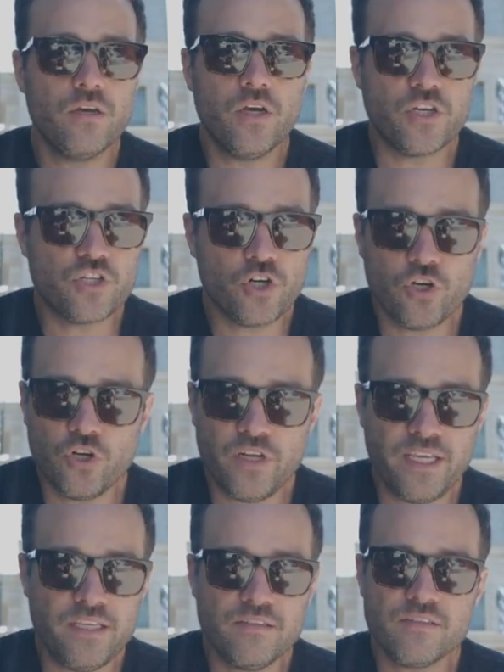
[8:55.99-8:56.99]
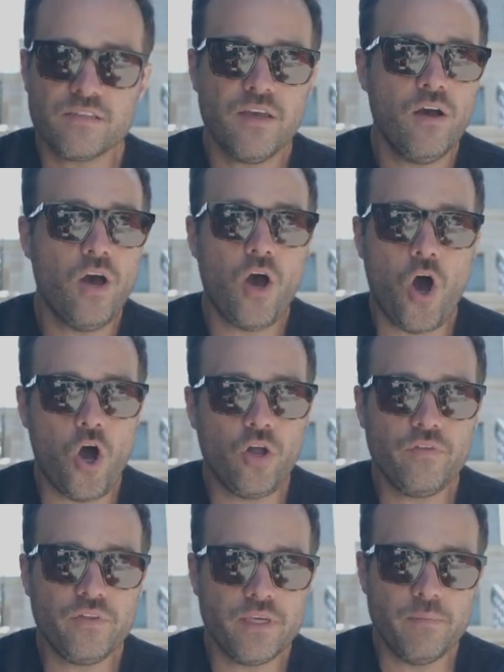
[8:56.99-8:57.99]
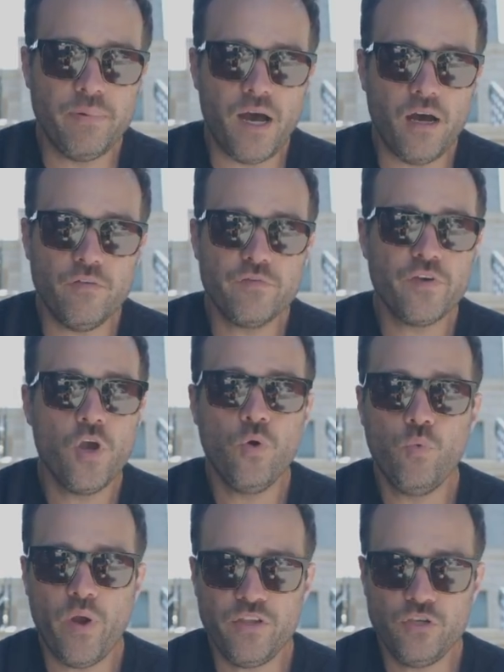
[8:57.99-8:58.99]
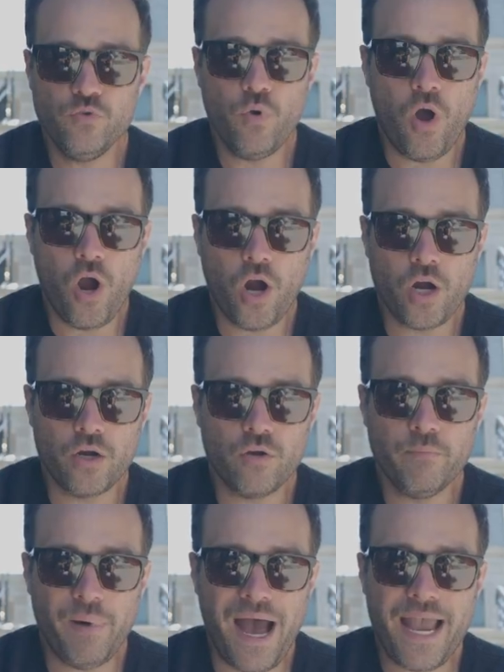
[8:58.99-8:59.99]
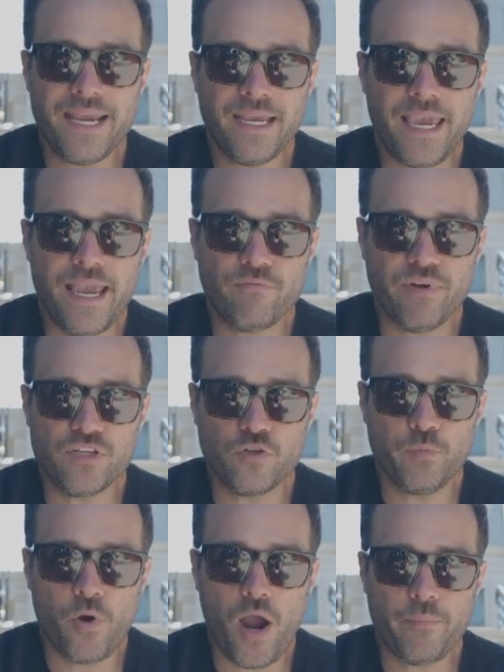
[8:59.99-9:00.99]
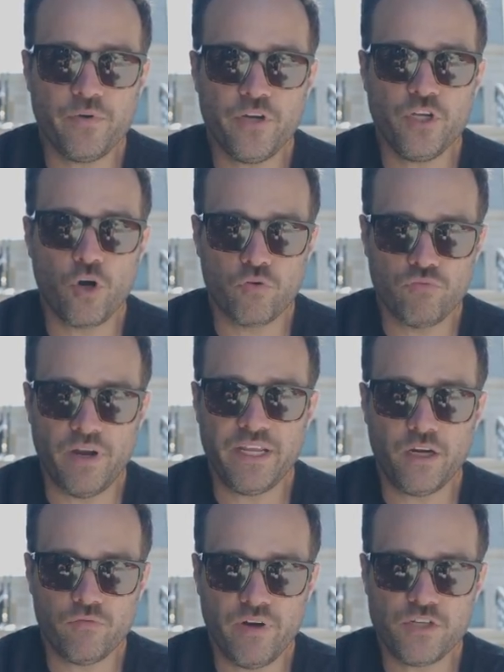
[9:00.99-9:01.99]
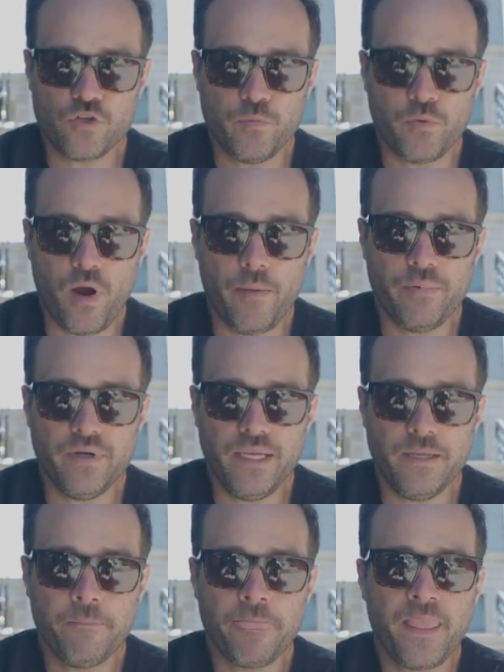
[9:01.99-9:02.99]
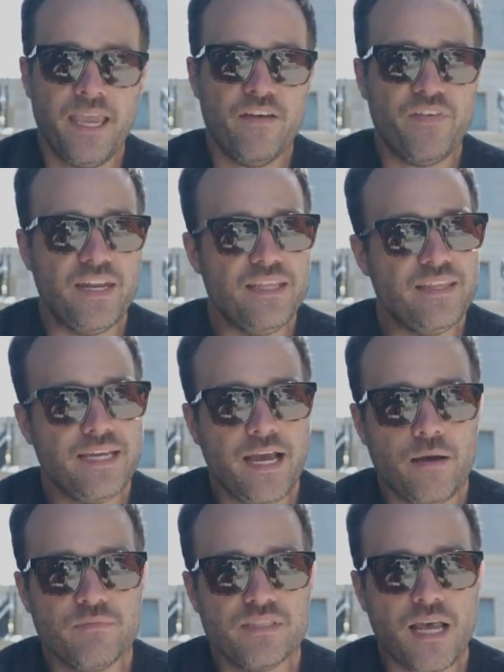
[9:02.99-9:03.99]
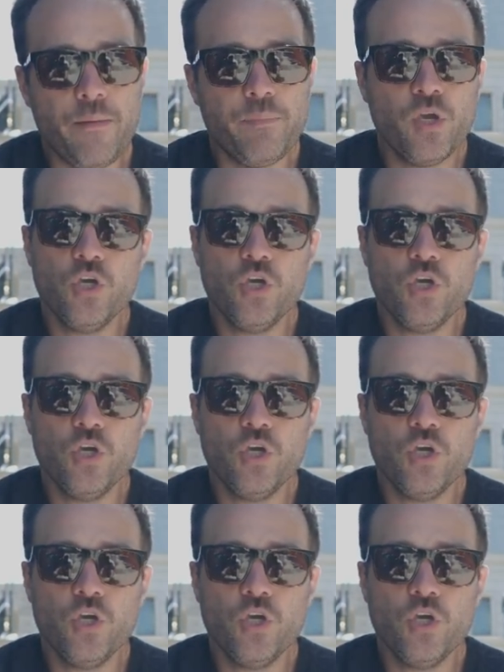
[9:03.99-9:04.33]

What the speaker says: attorneys, all of the above when you are buying a rental property or running a rental property. If anything comes up,